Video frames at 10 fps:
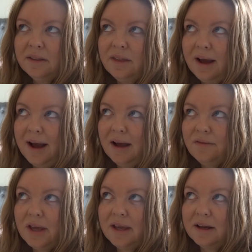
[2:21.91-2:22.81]
that
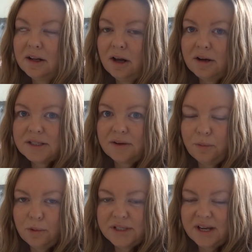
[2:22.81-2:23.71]
having a glass
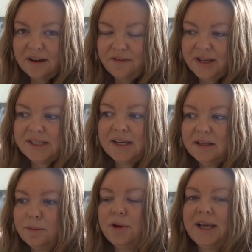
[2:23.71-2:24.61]
of water first thing in
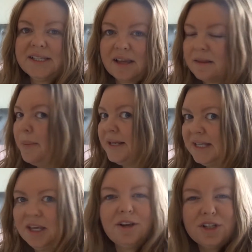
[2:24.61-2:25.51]
the morning is like the best
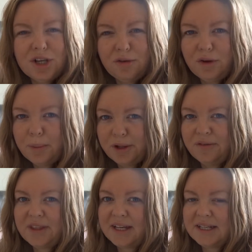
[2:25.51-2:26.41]
thing you could do for your body
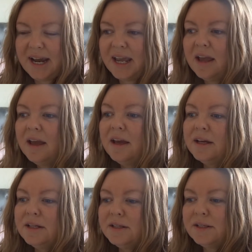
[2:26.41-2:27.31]
for that day.
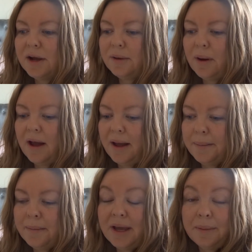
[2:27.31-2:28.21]
So
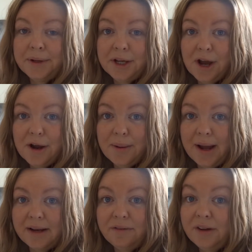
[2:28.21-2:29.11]
I'm going to go
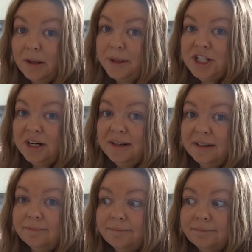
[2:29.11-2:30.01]
and fill up my jug
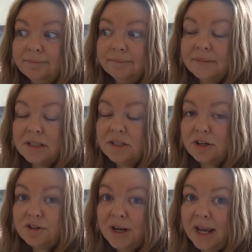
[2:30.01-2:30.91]
and
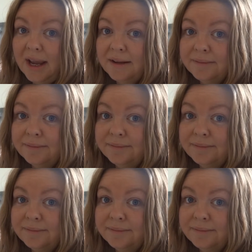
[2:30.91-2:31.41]
start drinking.